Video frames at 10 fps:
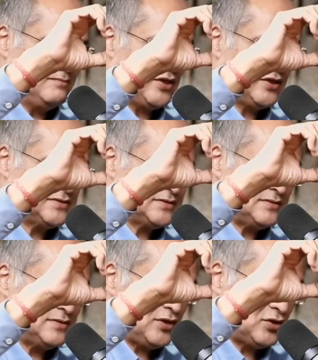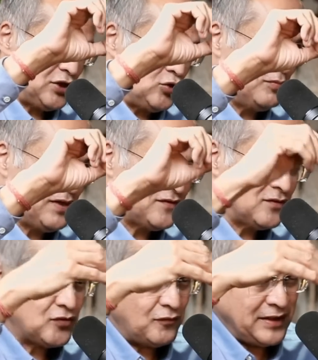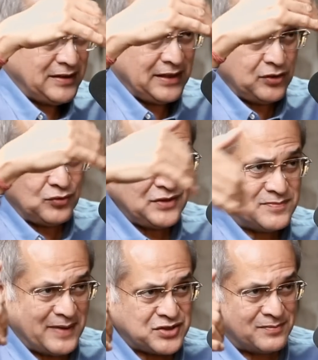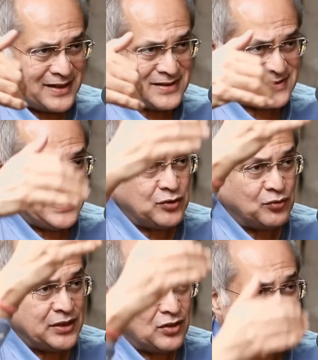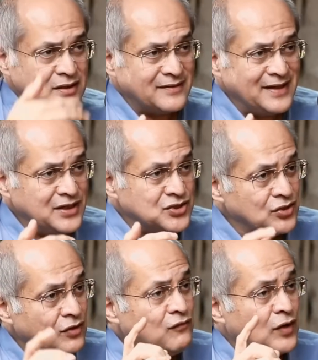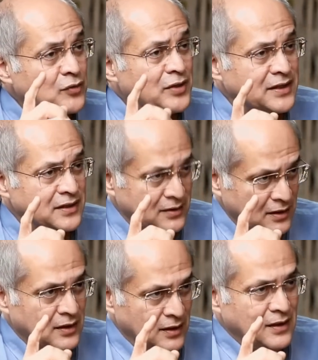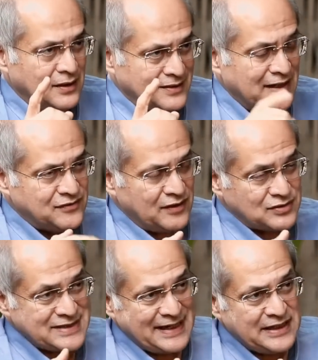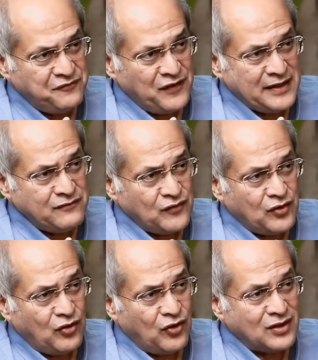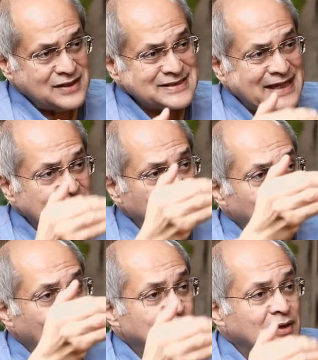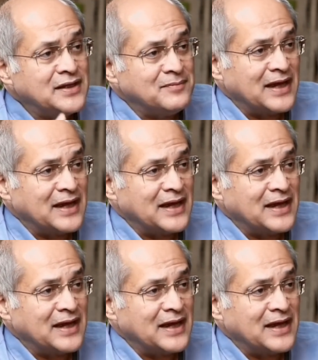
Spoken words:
Because your telomeres, so when they do these measurements, they do it on a gradation of 120. That's why it was 85 on a scale of 120